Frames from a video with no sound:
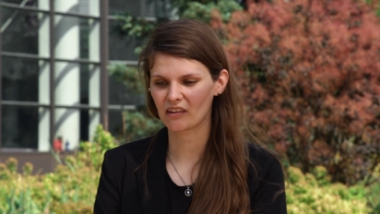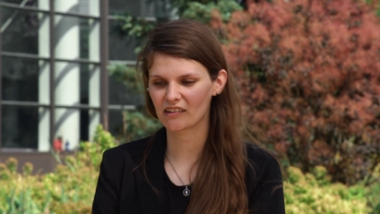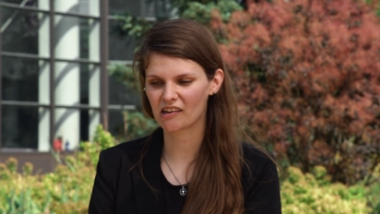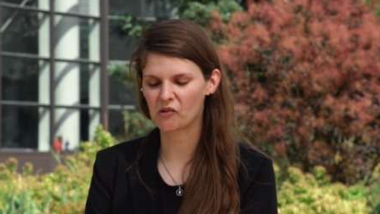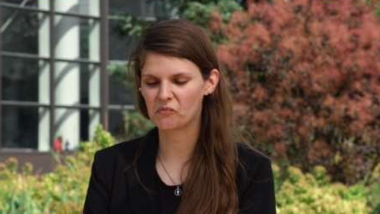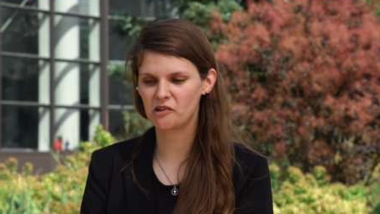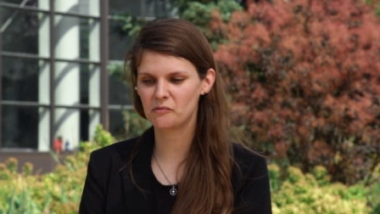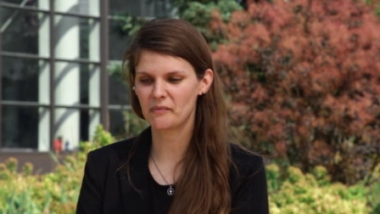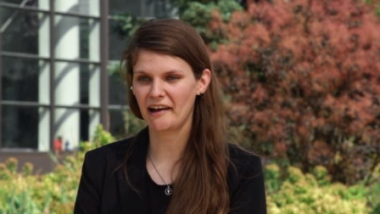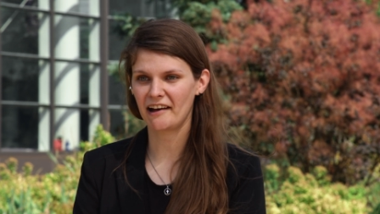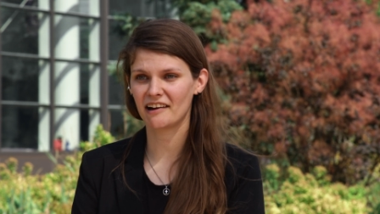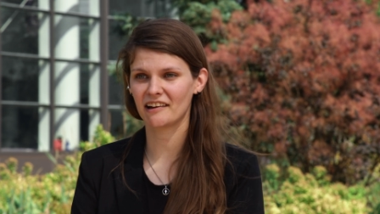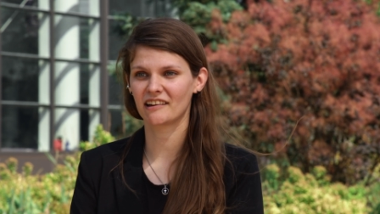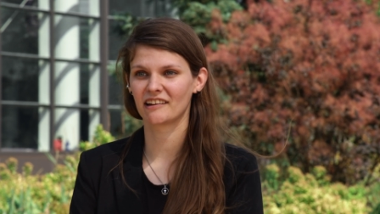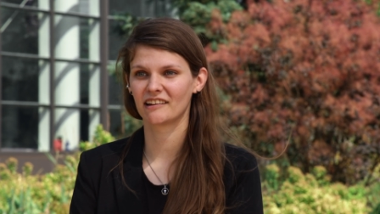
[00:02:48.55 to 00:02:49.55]
coming
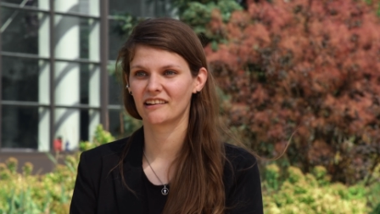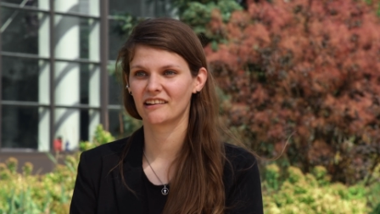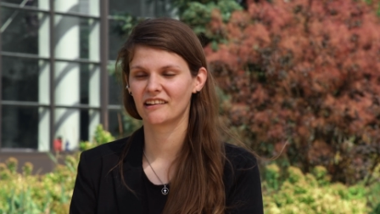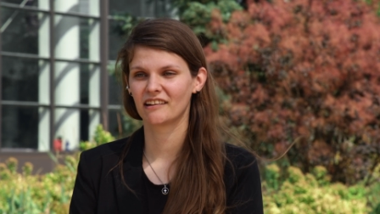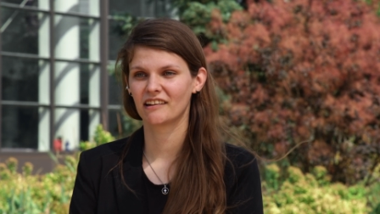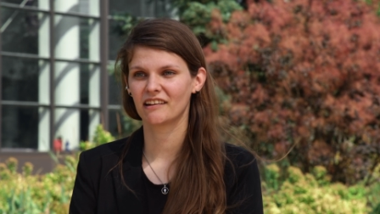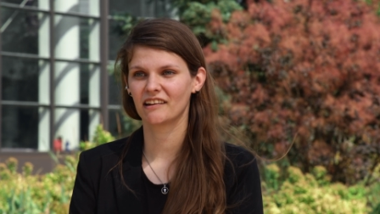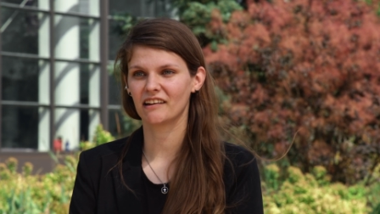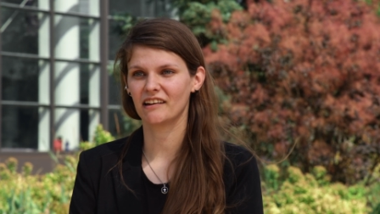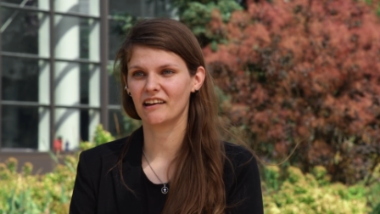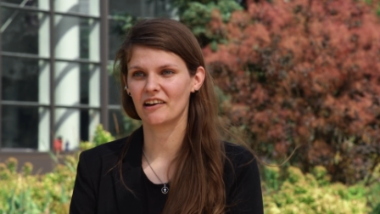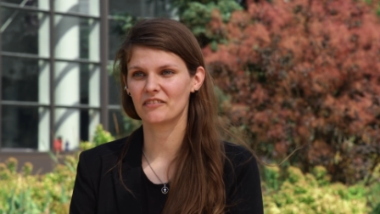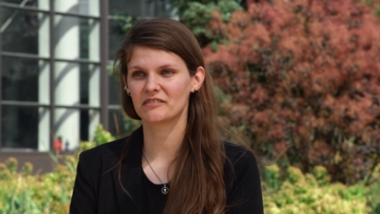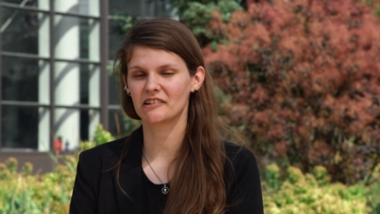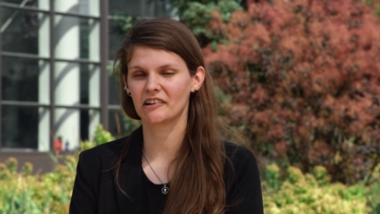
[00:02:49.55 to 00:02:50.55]
back
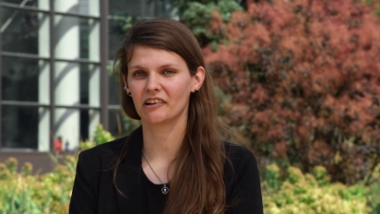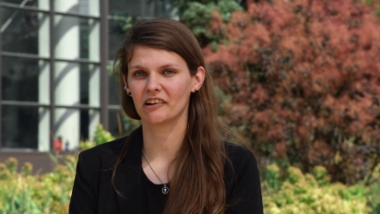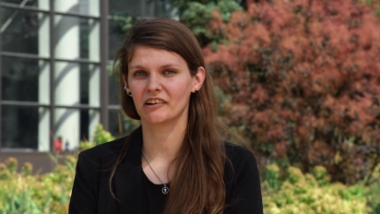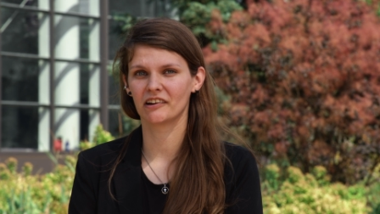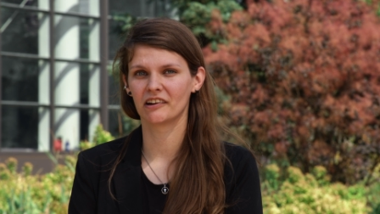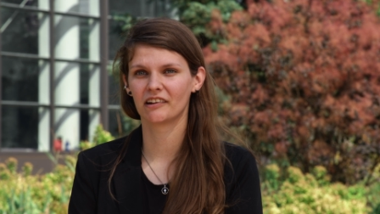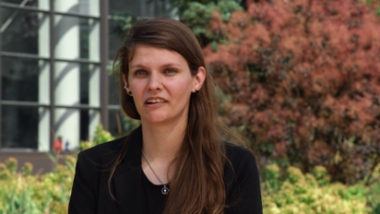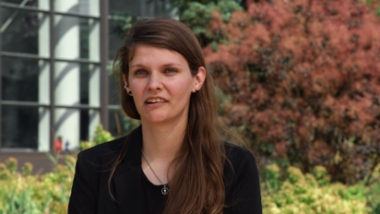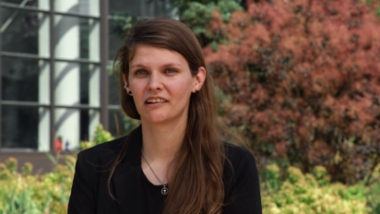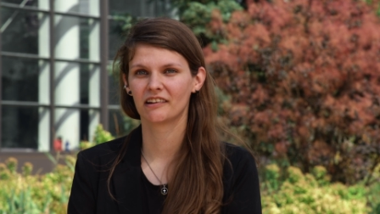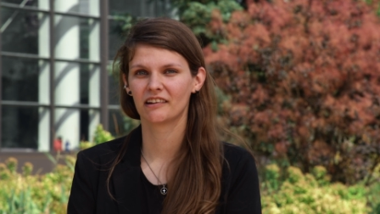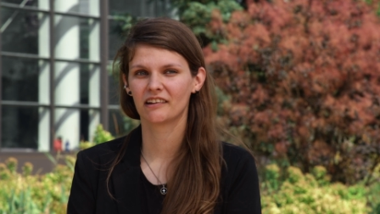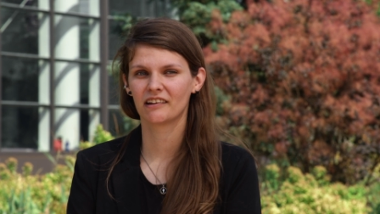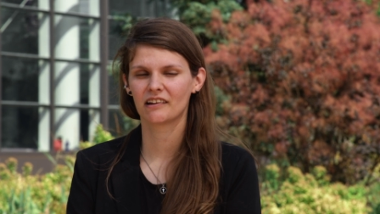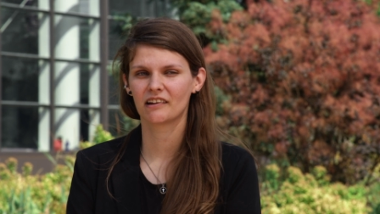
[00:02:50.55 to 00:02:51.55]
after
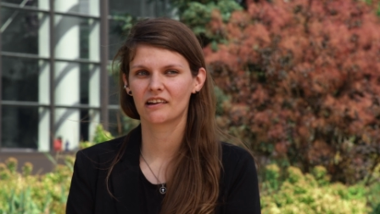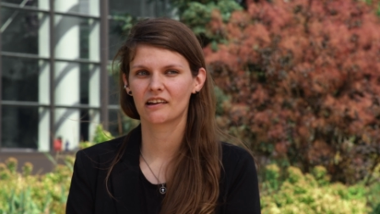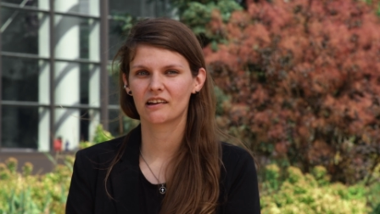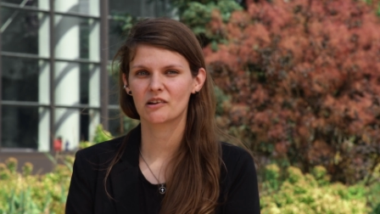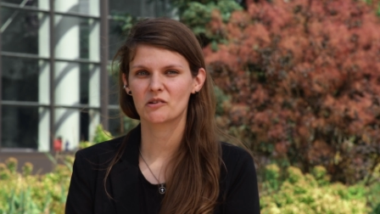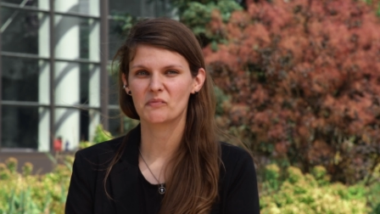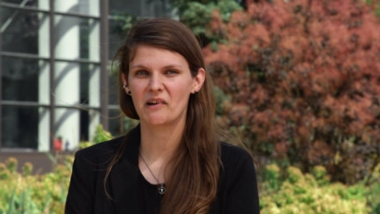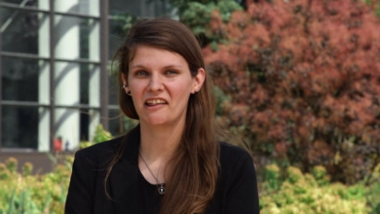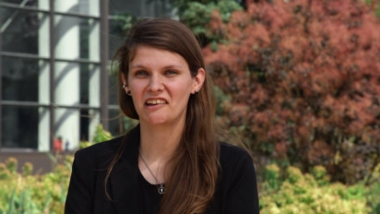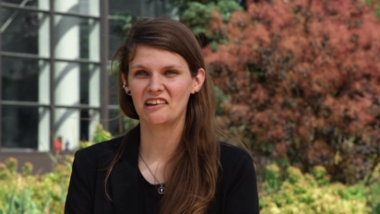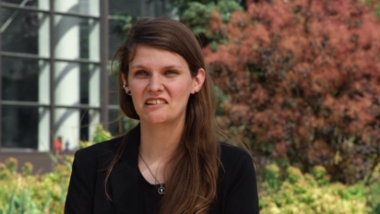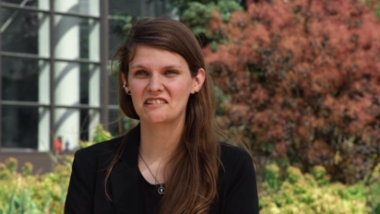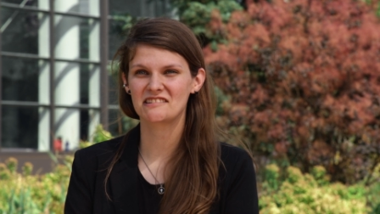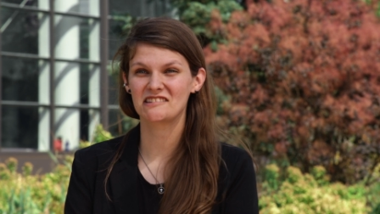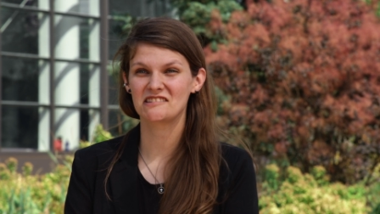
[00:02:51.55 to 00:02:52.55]
my like
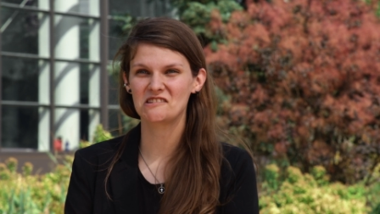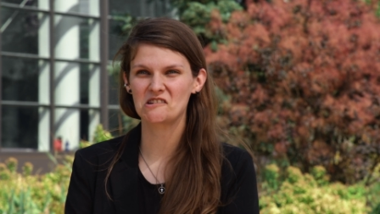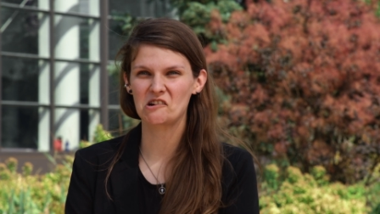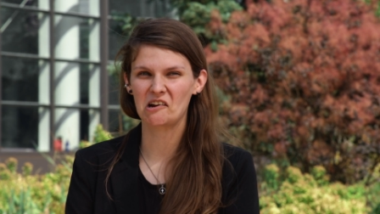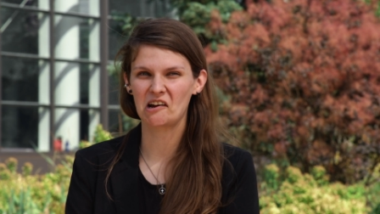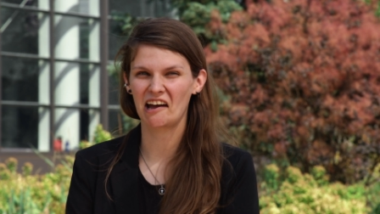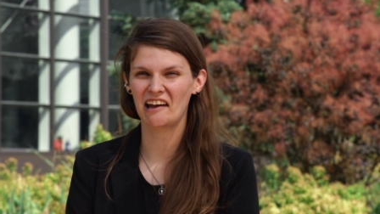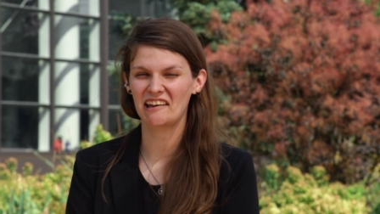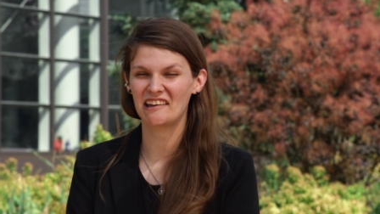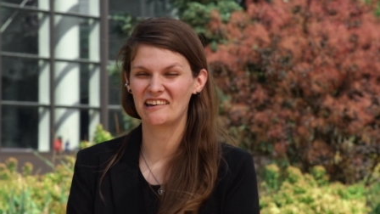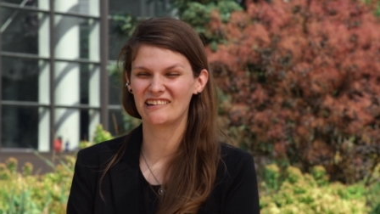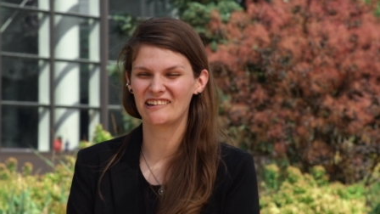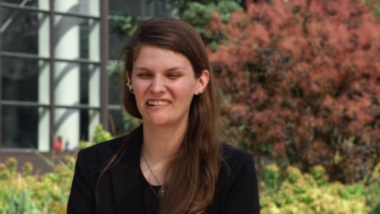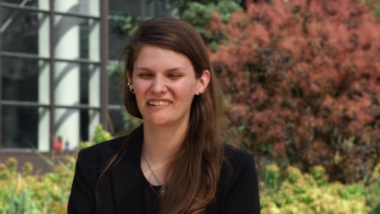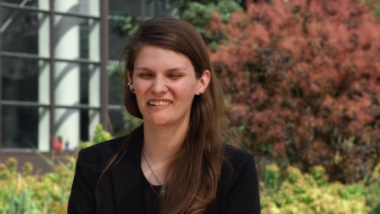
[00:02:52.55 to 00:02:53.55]
six-year
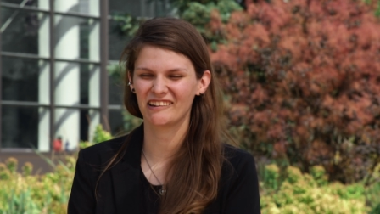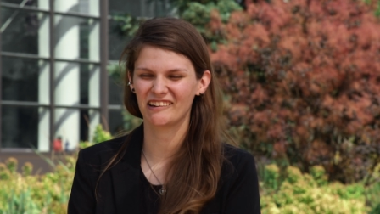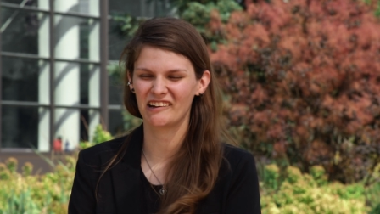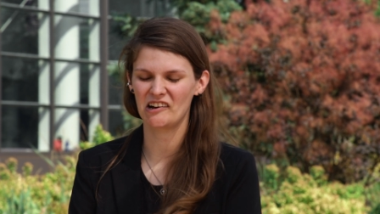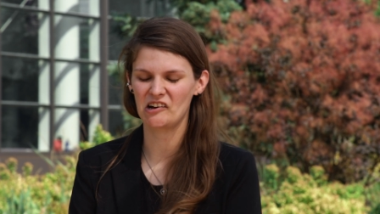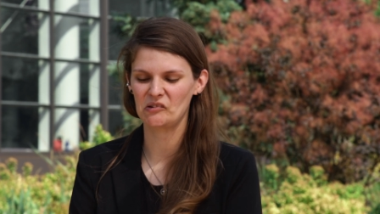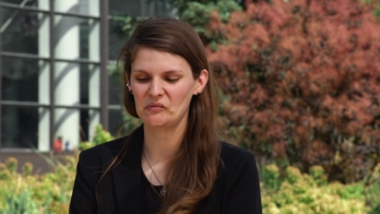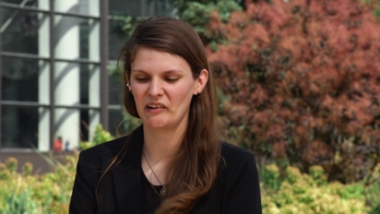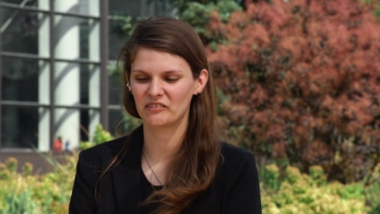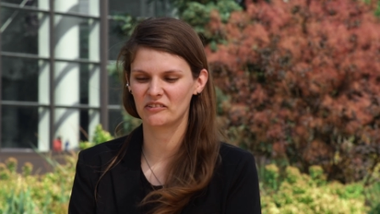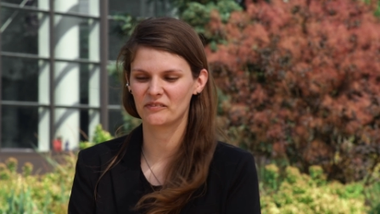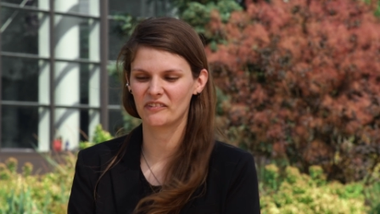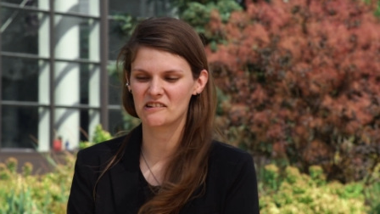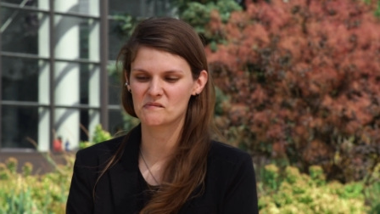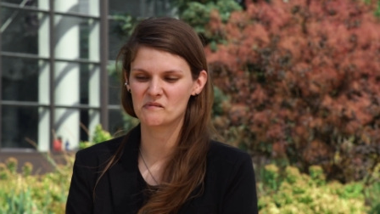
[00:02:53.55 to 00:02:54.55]
hiatus, um, after
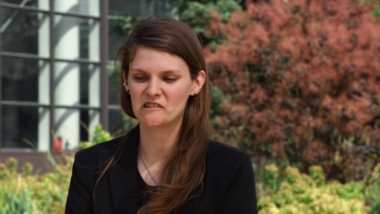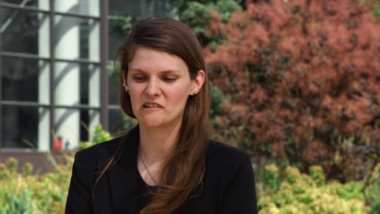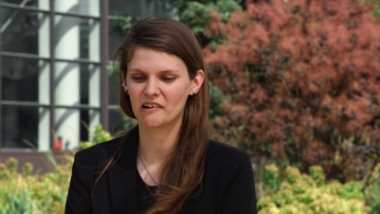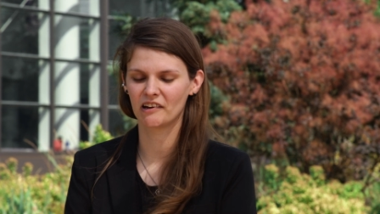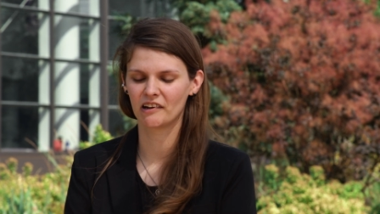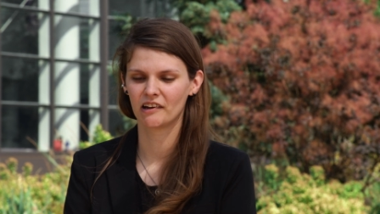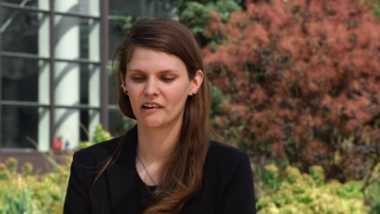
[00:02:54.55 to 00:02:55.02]
freshman year,